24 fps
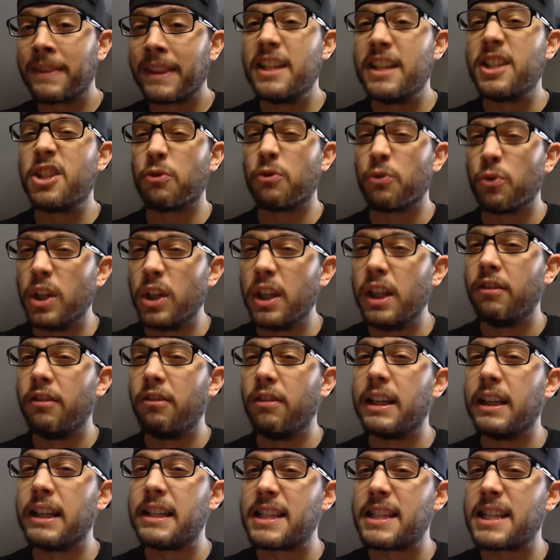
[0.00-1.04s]
this is a really,
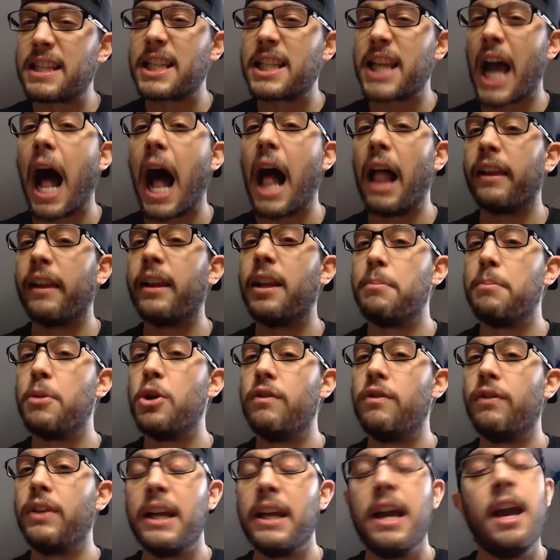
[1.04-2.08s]
really solid
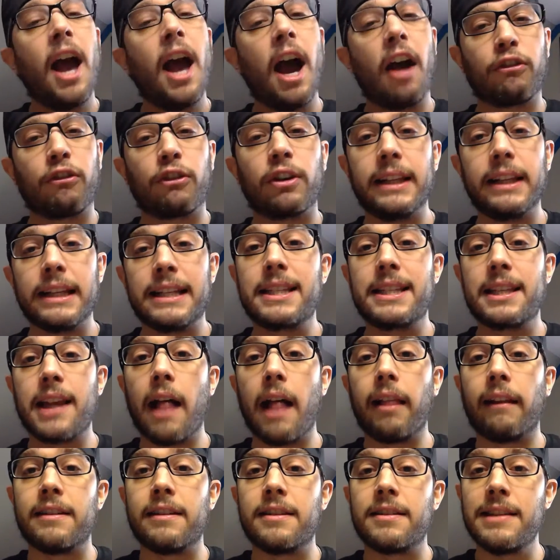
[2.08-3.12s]
movie, a really
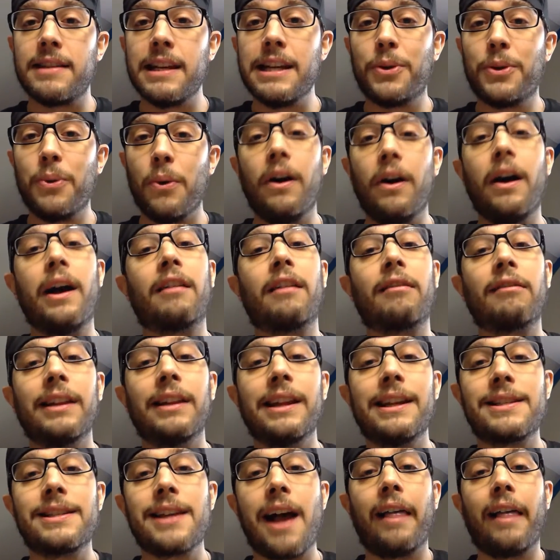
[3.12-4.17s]
solid sequel, and a
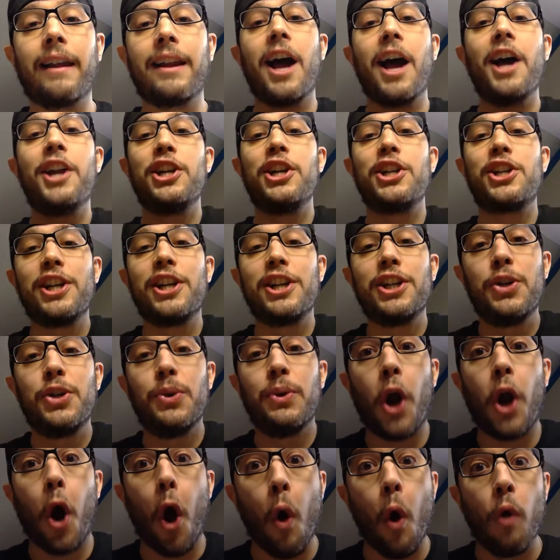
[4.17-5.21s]
really solid addition to
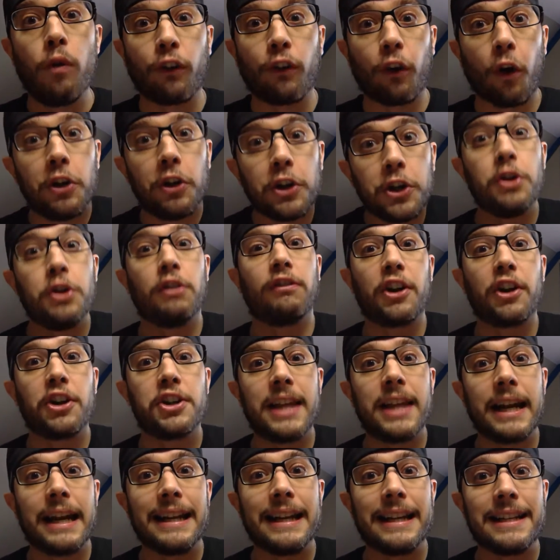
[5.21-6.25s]
an overall universe
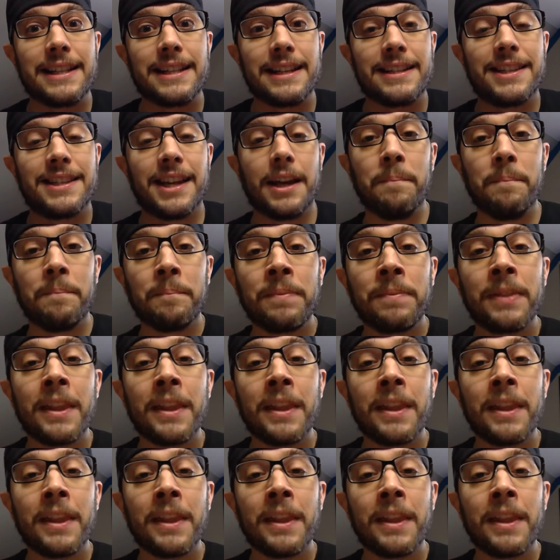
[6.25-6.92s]
that it exists in.